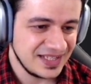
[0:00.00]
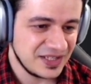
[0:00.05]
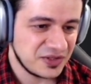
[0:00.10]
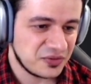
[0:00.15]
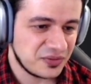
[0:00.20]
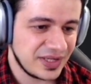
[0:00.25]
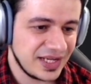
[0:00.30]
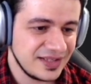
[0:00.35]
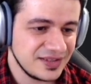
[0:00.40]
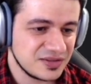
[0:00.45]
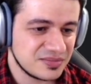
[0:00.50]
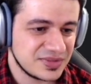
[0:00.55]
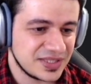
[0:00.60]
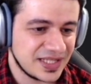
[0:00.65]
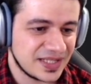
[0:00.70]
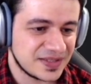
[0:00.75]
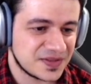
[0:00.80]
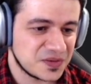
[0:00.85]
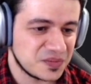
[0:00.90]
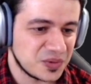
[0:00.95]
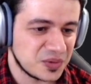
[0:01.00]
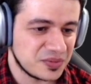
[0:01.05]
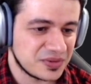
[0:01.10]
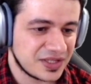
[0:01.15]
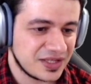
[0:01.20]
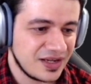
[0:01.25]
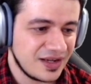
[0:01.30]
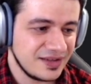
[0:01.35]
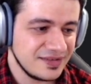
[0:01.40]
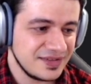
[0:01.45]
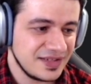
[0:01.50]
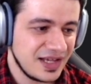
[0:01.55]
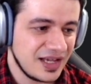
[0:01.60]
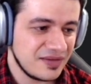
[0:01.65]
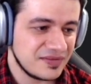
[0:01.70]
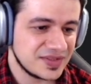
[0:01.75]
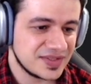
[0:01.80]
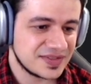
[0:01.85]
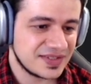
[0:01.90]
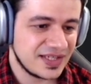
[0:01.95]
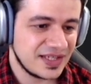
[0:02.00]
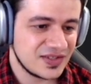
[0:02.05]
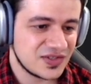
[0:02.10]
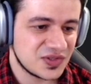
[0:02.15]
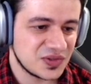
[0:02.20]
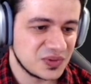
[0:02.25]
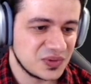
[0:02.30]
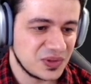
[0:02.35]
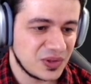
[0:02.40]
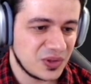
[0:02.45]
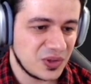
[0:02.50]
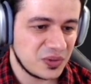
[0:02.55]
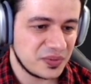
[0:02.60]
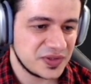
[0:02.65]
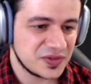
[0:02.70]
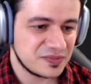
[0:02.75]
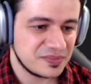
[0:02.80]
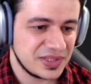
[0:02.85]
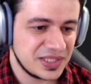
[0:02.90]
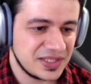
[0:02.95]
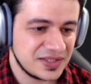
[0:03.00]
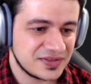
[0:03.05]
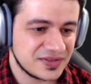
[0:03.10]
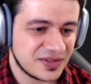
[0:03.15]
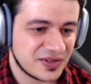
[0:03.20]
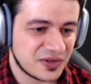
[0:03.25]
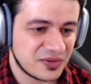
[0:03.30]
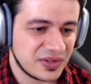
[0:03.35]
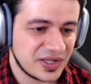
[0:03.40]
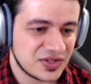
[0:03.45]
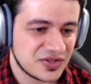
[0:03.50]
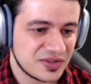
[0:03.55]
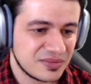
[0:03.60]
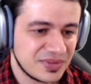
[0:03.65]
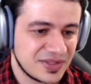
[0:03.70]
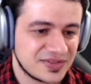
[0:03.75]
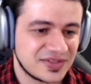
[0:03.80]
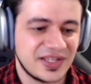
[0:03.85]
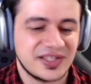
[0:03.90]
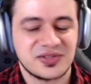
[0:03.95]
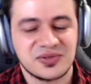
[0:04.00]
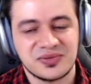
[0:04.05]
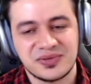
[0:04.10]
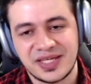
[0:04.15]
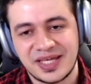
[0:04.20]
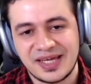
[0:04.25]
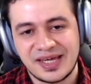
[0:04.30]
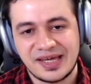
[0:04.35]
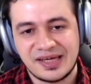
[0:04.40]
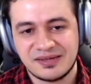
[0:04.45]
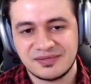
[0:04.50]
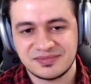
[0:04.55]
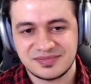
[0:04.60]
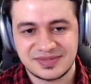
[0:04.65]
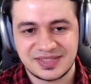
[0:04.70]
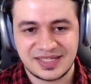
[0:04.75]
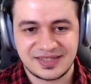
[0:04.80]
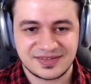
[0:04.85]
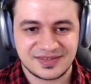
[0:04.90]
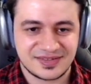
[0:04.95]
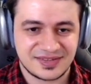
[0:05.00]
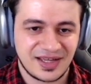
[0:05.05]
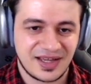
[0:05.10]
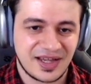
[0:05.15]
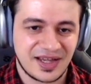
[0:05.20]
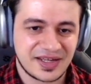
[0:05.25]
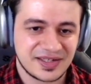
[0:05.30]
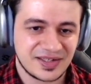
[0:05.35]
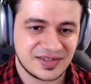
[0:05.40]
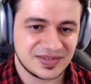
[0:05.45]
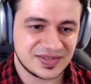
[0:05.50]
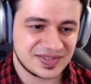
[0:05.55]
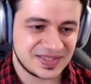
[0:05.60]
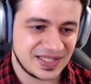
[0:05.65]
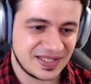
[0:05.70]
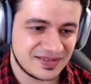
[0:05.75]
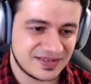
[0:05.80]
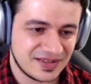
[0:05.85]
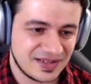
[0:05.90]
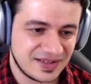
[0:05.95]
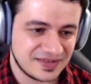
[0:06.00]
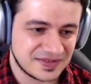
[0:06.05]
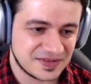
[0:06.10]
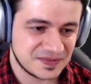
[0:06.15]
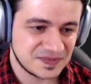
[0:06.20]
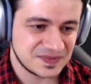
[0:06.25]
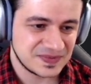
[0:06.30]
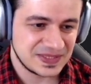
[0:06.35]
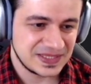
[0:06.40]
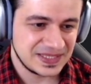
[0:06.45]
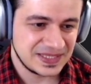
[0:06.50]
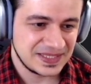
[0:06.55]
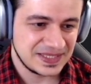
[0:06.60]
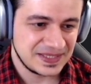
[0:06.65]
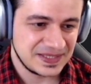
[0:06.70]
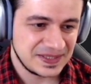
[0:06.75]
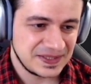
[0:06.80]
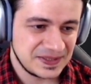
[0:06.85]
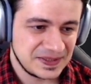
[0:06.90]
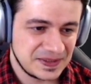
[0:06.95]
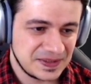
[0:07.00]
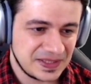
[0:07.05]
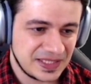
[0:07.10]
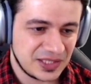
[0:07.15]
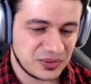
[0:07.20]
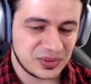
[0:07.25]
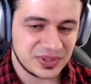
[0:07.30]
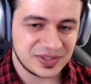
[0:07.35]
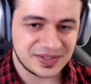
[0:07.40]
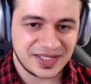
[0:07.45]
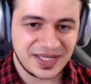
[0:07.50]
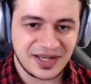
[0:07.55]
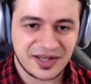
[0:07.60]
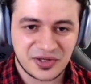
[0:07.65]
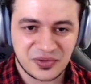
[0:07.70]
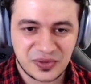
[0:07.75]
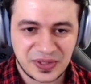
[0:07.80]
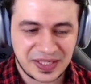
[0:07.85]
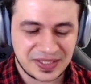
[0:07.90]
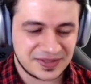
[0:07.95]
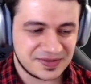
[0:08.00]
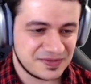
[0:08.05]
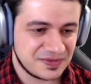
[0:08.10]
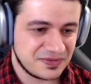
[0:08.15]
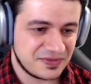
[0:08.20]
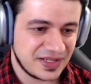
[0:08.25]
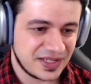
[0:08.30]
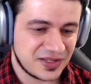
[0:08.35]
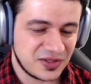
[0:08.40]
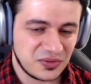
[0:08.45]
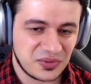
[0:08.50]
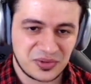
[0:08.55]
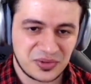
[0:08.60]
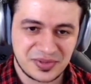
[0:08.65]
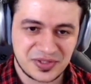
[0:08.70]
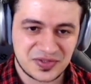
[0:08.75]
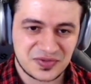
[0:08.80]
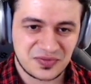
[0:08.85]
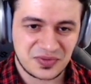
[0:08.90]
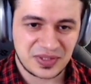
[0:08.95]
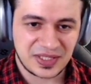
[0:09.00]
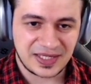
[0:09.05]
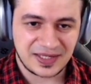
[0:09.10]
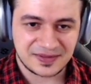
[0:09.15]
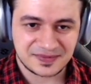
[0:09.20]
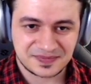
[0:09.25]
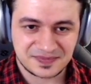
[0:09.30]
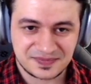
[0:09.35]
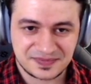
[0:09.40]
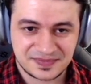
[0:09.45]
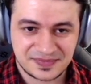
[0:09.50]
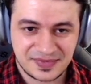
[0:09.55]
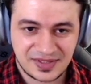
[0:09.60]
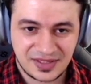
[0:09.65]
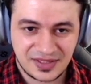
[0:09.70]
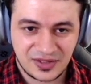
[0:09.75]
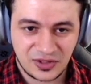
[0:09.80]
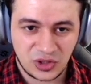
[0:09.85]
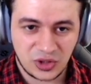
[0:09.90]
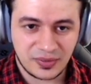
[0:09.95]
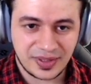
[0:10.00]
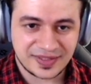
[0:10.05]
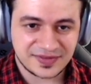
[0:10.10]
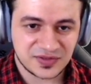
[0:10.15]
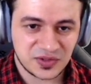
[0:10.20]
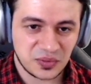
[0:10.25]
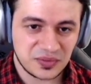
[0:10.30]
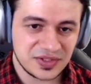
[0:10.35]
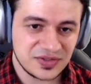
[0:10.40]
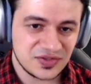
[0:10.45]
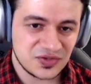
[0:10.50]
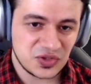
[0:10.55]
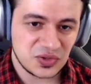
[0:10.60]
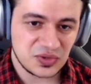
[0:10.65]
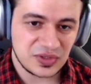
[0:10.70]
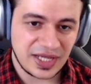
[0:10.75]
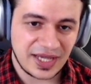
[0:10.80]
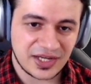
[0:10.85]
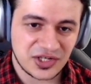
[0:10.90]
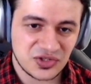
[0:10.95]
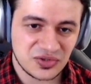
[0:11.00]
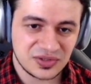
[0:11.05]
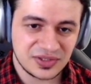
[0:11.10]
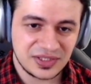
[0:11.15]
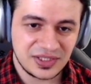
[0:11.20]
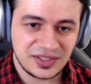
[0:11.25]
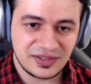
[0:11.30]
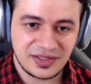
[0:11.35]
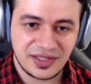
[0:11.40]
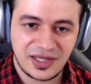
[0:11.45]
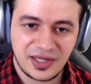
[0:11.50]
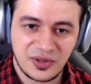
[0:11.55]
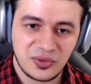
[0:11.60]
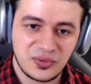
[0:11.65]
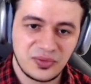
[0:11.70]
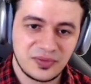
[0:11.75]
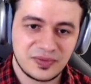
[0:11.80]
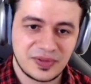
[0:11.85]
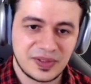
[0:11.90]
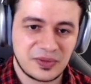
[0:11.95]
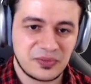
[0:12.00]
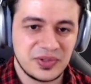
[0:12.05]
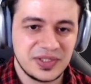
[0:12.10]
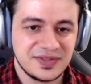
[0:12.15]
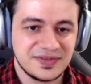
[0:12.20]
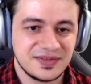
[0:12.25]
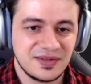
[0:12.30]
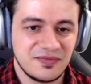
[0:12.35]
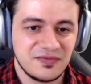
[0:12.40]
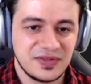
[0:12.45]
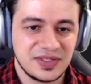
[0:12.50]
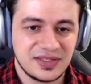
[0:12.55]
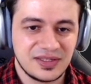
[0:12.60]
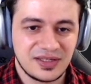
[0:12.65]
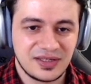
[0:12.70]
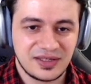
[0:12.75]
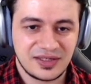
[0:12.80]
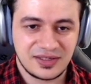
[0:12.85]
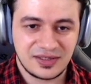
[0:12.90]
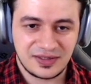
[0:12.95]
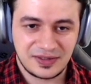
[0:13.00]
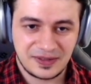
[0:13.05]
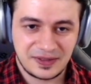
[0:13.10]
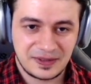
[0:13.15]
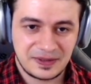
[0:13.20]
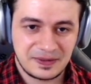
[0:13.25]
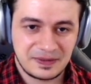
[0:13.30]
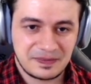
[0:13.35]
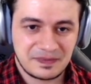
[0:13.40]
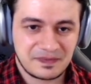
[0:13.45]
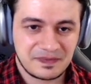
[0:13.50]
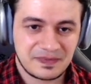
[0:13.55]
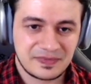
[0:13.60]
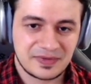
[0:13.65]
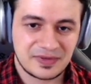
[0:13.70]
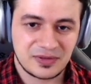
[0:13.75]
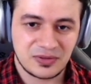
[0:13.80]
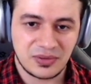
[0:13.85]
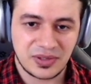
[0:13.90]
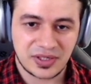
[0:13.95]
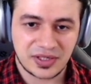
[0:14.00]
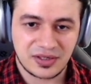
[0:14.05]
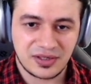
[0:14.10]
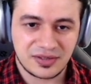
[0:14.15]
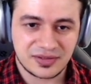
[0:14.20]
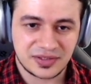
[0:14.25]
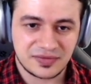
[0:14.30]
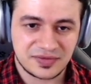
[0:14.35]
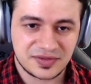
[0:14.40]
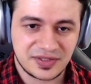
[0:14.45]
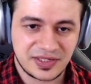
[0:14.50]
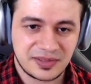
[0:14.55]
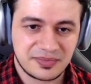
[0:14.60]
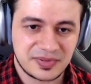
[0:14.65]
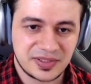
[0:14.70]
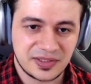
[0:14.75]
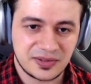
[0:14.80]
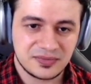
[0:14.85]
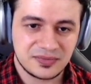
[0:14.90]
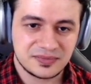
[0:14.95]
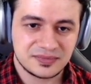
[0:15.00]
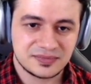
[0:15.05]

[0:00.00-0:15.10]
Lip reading: Randomly at the moment, can't have a schedule, always meetings are crashing my schedule. Yeah, I can understand that. I will, yeah, great, thank you very much for that. All right, so this should actually now read something like, oh, I can't even type now.